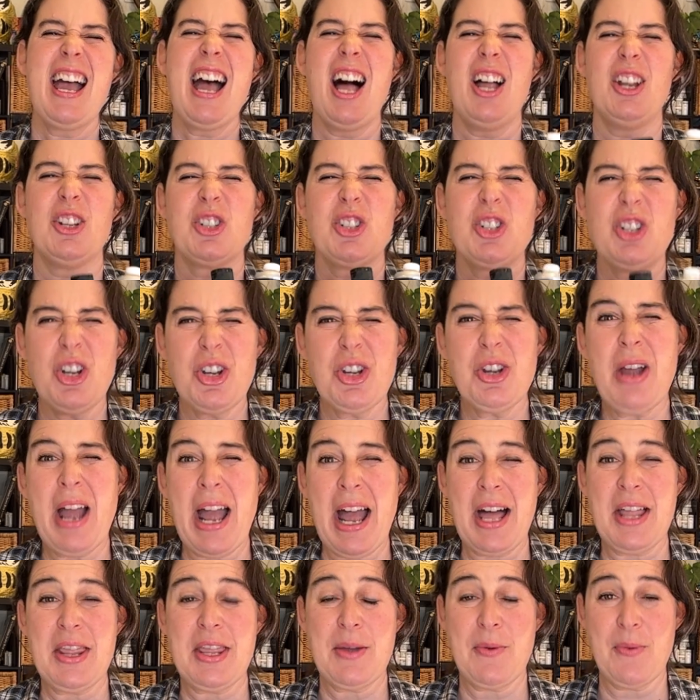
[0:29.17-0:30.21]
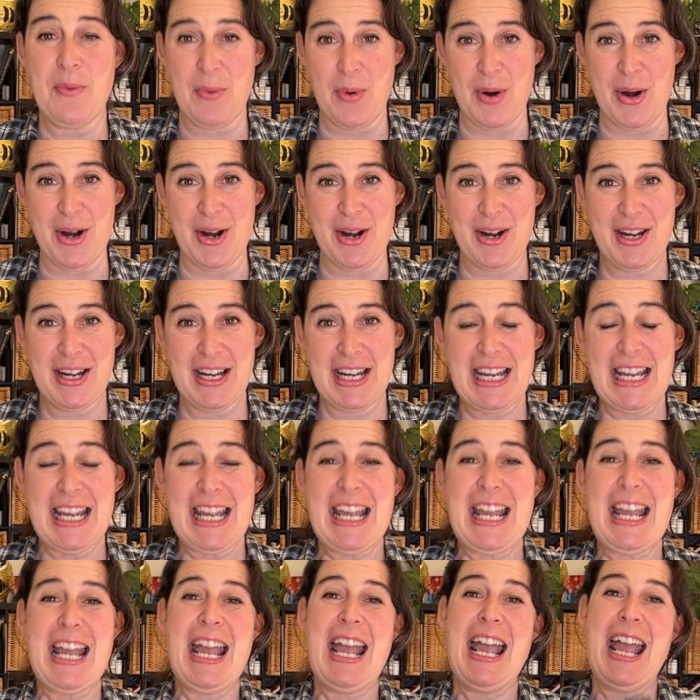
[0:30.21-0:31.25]
I'll show you how they work,
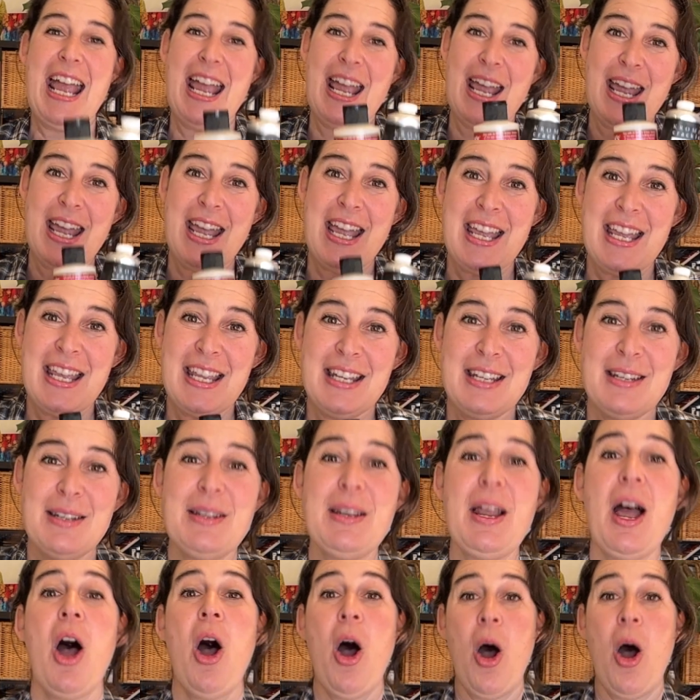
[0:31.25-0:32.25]
and